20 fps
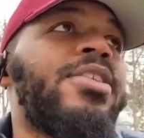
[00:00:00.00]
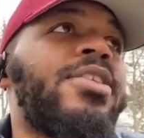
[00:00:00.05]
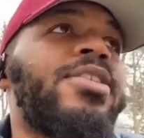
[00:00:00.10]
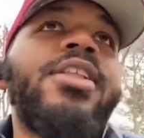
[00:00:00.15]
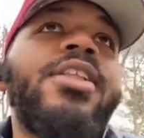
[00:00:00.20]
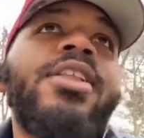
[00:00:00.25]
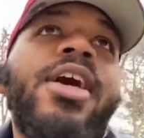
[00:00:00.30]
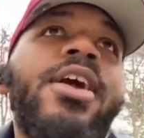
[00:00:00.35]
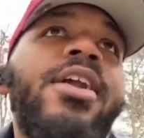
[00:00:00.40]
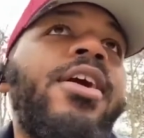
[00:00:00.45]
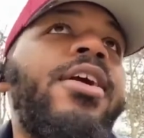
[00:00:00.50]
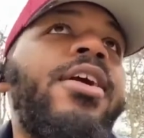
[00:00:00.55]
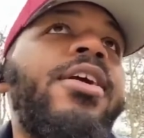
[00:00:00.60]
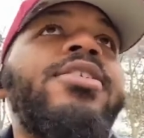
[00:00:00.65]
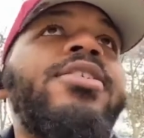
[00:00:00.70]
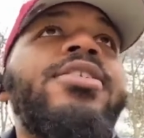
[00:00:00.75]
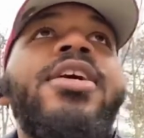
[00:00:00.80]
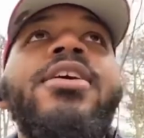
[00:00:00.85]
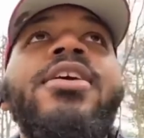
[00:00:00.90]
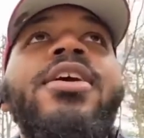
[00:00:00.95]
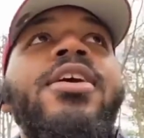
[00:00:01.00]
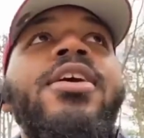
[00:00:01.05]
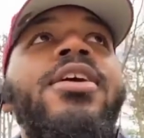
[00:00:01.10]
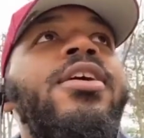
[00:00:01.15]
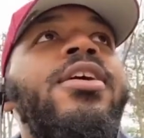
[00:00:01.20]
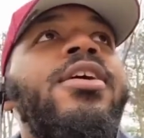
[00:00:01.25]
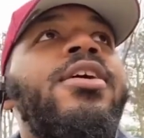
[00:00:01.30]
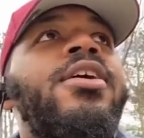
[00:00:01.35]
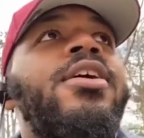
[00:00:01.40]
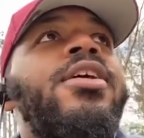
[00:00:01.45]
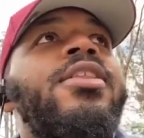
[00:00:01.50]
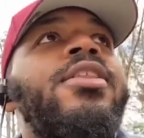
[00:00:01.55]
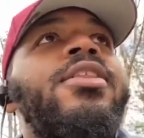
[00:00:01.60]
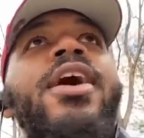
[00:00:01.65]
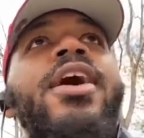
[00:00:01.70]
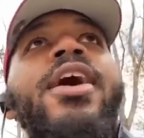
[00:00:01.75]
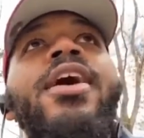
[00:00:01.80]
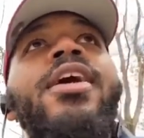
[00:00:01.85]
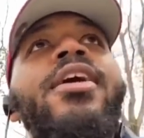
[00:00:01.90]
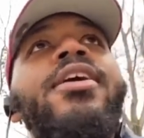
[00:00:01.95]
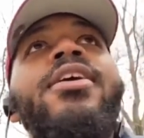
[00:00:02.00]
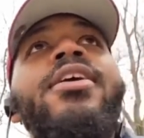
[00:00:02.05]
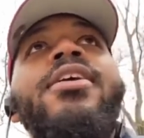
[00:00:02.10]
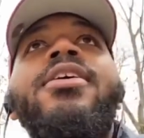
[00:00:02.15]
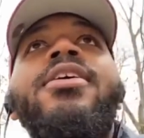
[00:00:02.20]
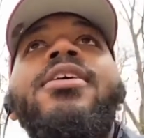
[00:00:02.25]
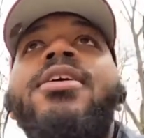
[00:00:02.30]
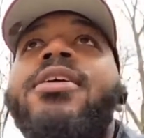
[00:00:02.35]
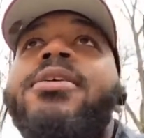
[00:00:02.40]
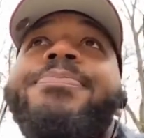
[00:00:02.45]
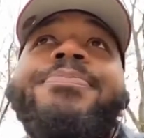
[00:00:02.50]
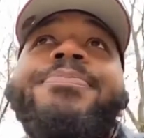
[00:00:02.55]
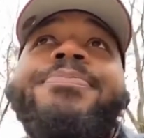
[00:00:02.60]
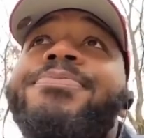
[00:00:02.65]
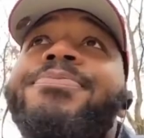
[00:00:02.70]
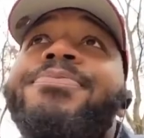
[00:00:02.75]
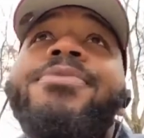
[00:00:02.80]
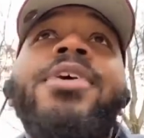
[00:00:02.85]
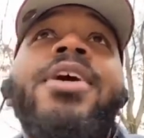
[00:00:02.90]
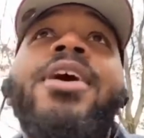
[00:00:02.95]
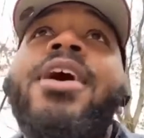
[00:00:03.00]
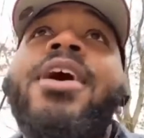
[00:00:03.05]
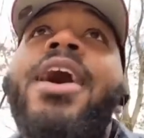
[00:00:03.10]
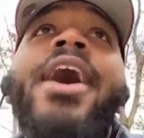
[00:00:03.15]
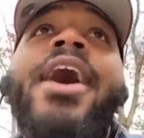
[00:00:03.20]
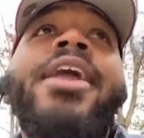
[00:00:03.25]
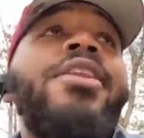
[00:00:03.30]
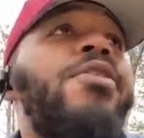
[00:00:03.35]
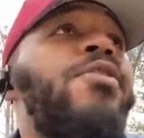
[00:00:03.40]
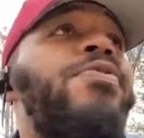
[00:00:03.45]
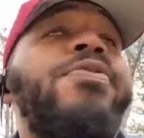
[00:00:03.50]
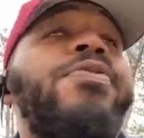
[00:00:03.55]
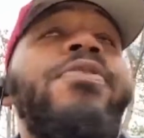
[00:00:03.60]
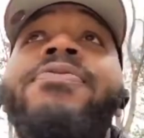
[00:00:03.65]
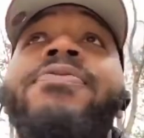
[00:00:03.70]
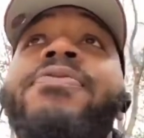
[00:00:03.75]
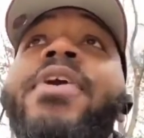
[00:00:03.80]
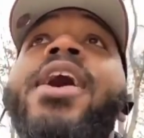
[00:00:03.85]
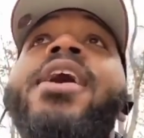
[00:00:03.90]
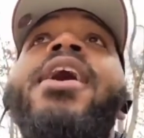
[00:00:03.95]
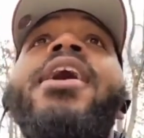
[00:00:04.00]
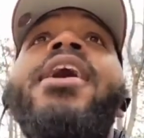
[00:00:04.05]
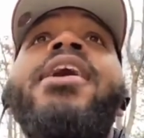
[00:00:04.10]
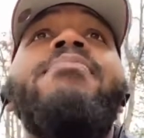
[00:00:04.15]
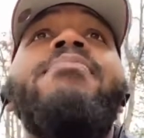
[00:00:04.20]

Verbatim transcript: I see a lot of artists out here that I know for a fact I